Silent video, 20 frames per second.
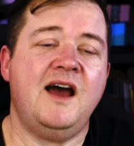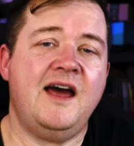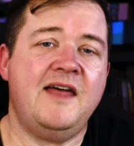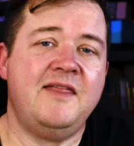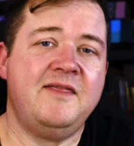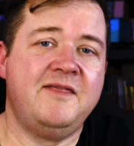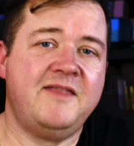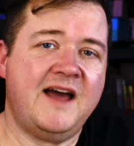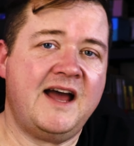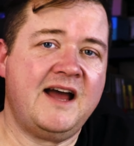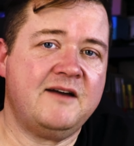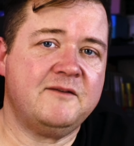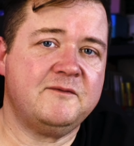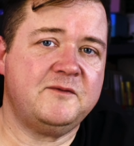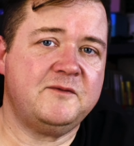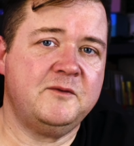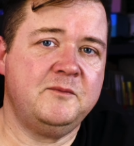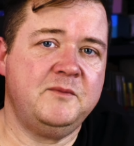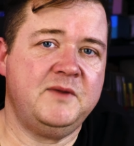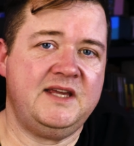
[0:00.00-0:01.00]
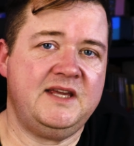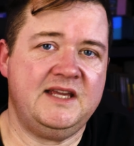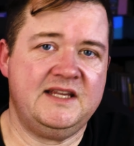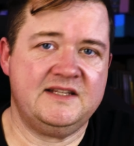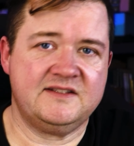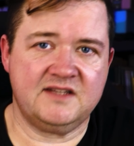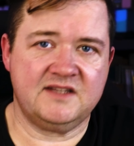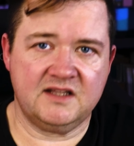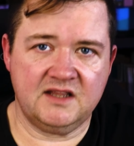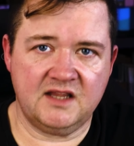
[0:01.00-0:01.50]
And that for me
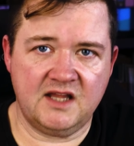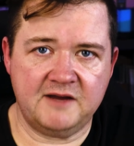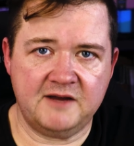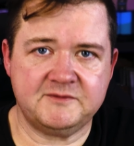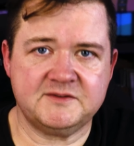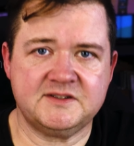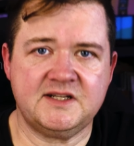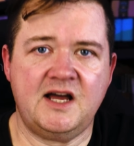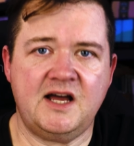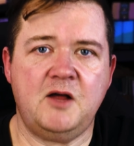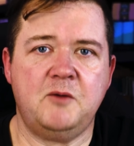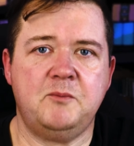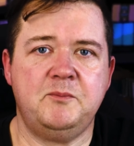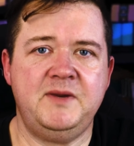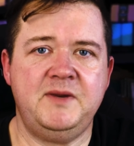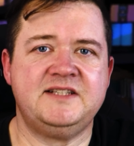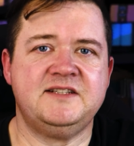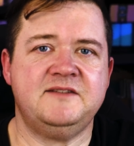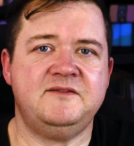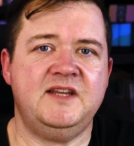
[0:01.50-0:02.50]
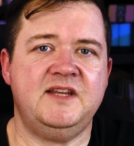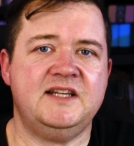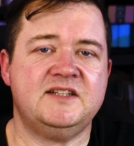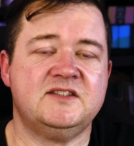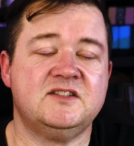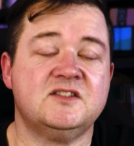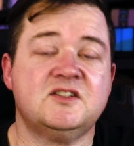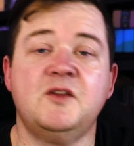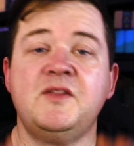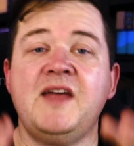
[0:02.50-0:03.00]
is the lifestyle bit of this.
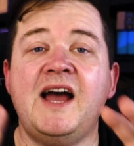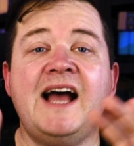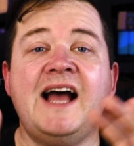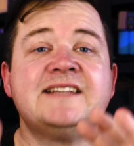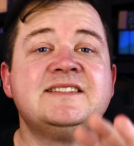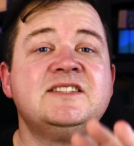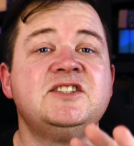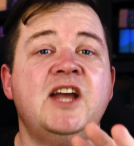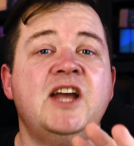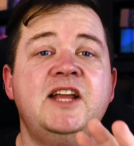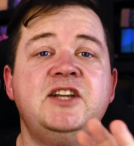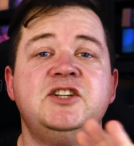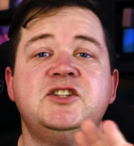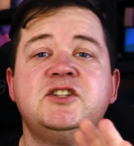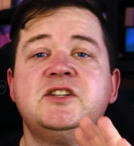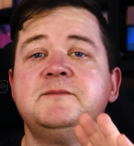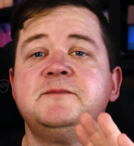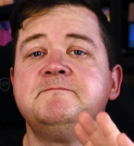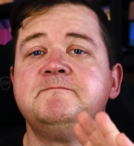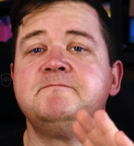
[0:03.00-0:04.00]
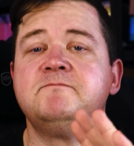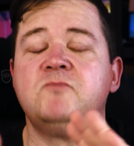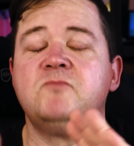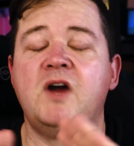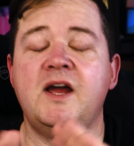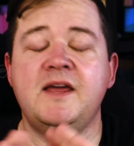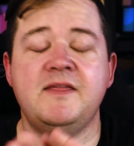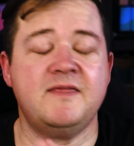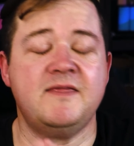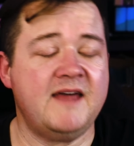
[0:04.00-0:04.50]
So that hasn't changed,
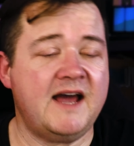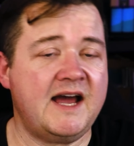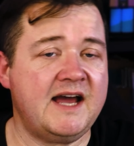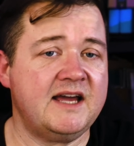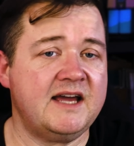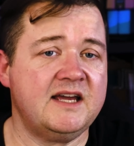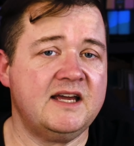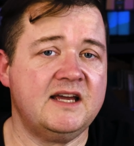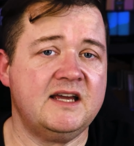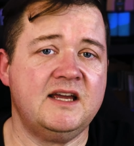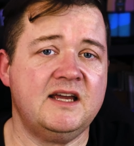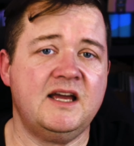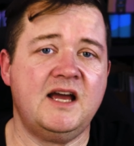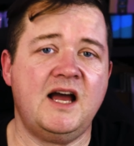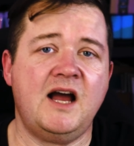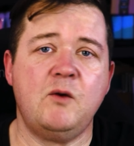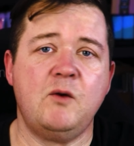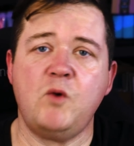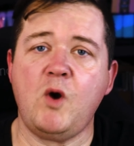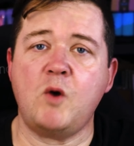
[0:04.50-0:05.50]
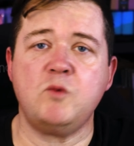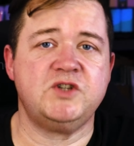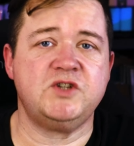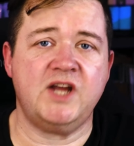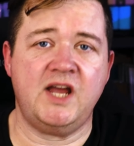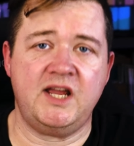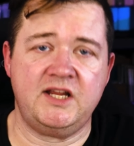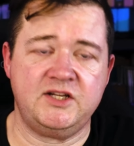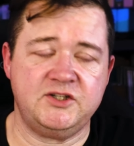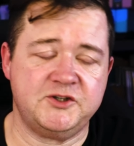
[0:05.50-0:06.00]
right? That I won't
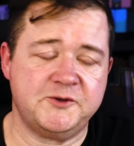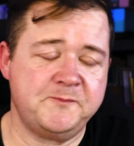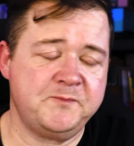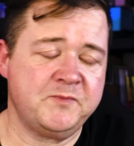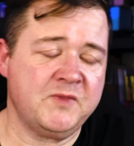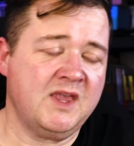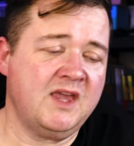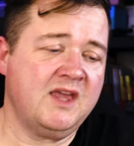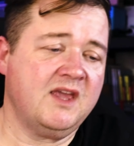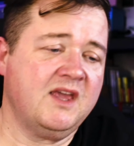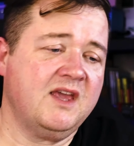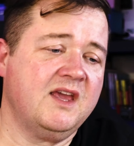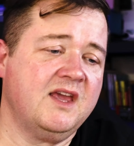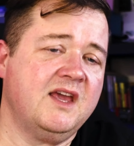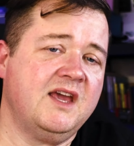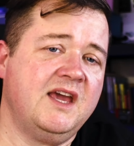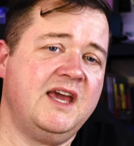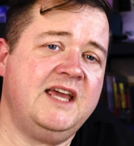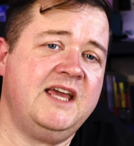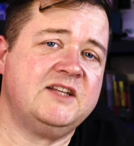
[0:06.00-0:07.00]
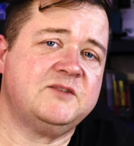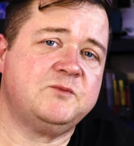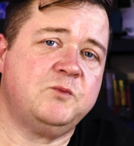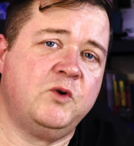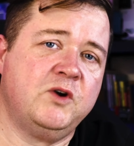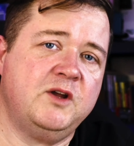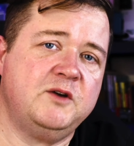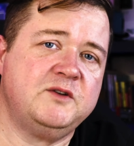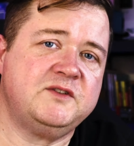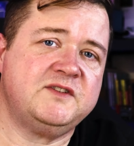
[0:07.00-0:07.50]
change. It's
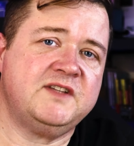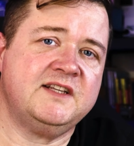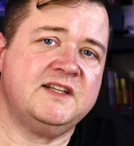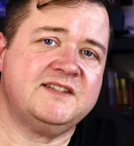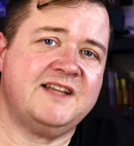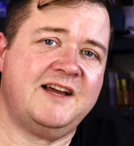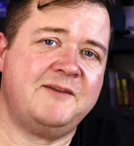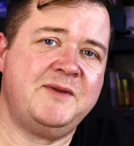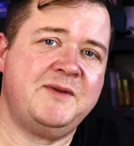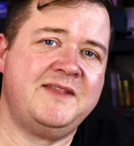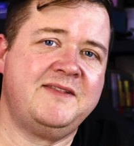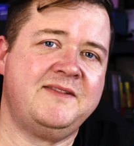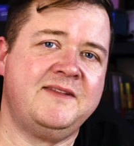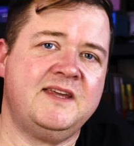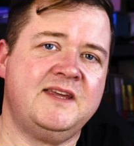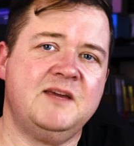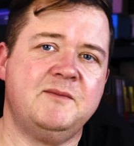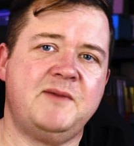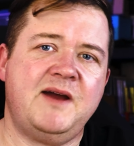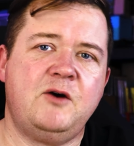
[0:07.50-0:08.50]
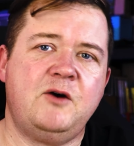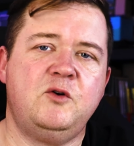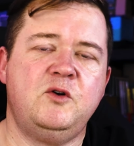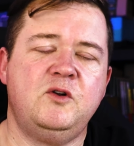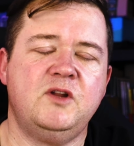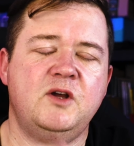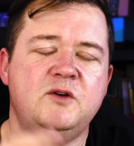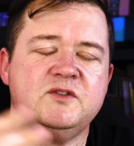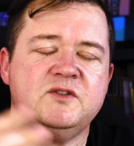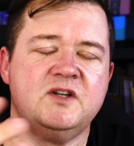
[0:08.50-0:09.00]
one of those things that I've been thinking about
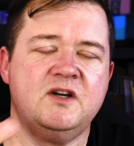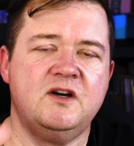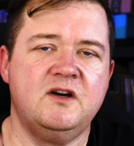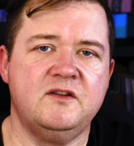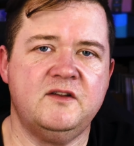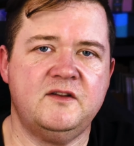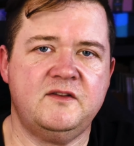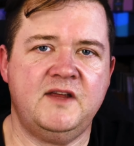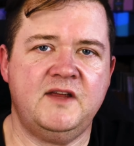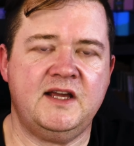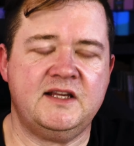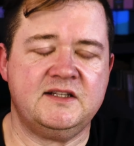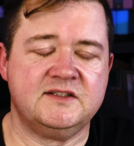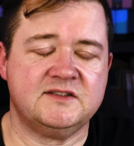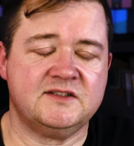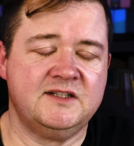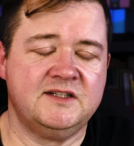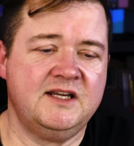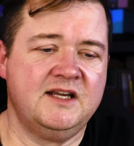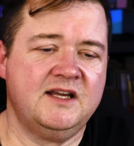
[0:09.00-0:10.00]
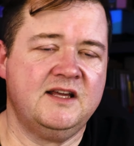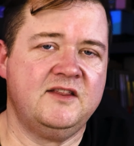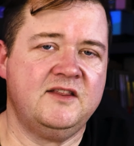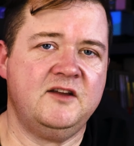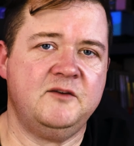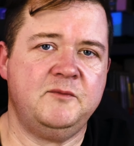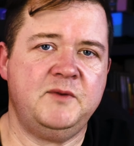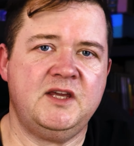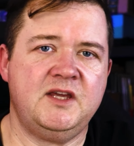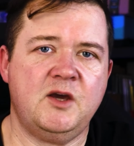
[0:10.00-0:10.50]
all those other things
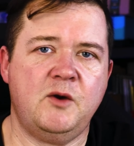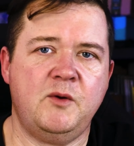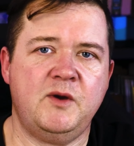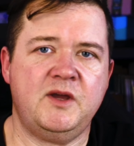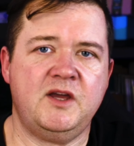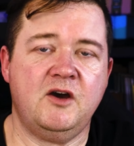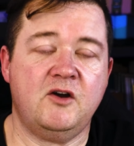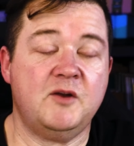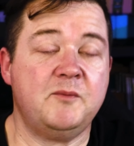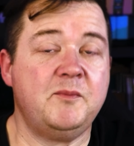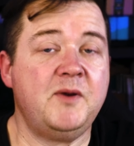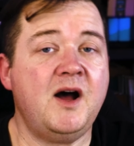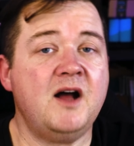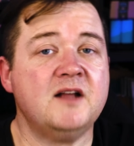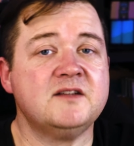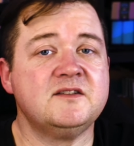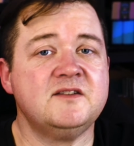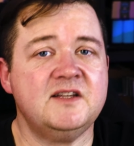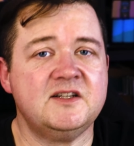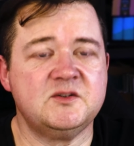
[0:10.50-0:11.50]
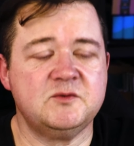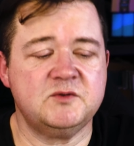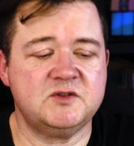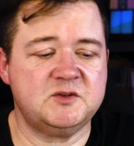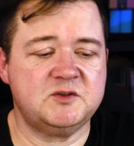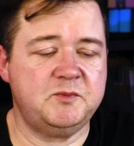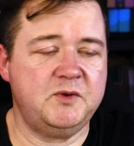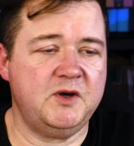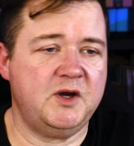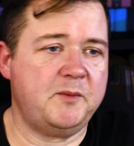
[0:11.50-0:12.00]
that have been going on. And part of this
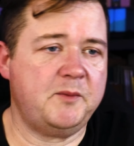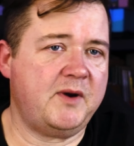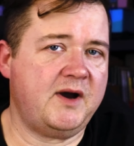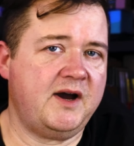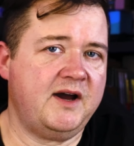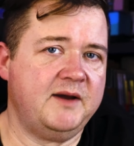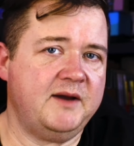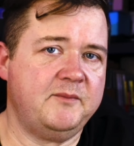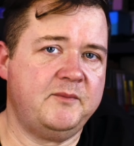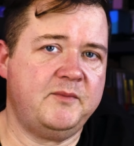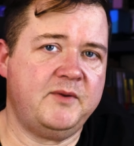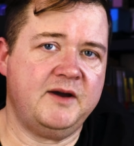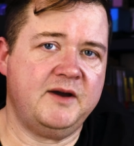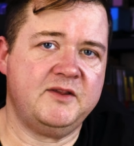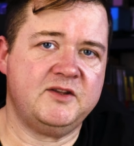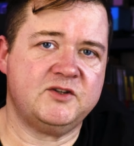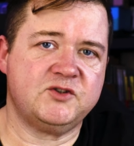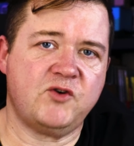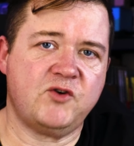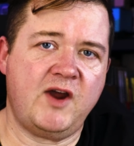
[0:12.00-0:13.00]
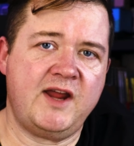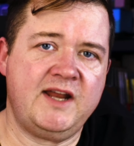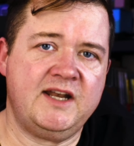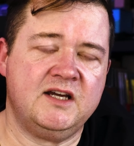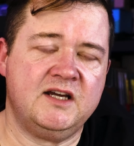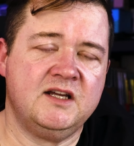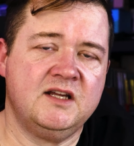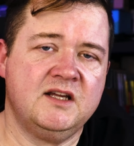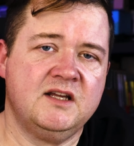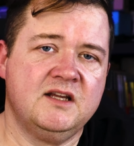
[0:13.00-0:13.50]
was spurred by the
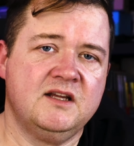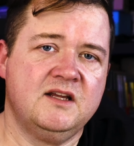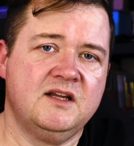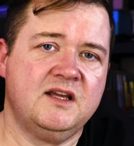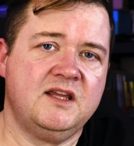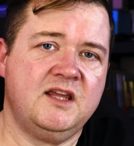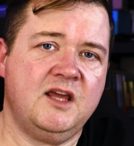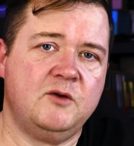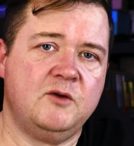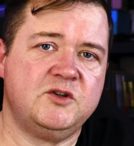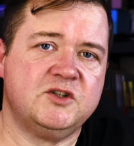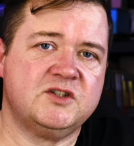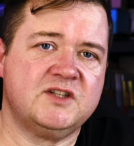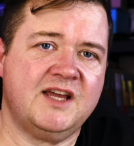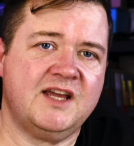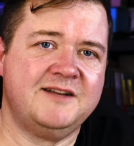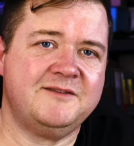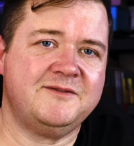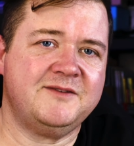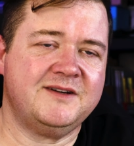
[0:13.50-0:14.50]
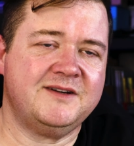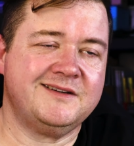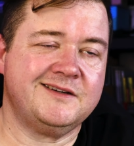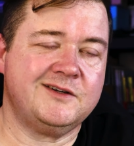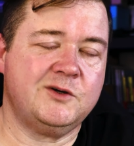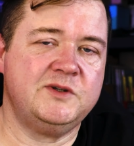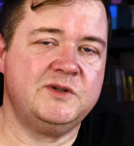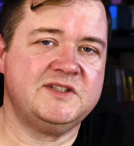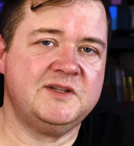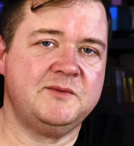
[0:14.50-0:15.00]
trainer, just kind of
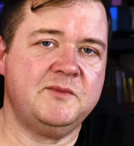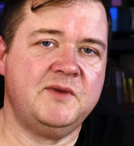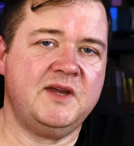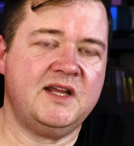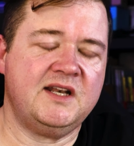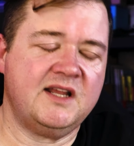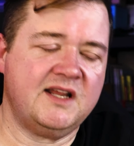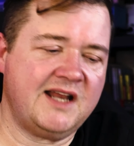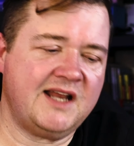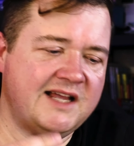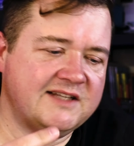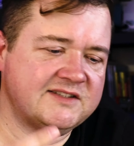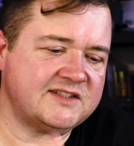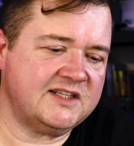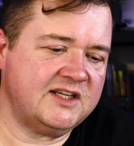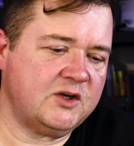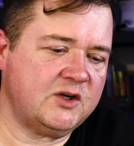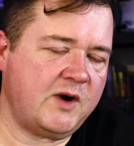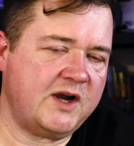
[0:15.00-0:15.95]
quizzing me and asking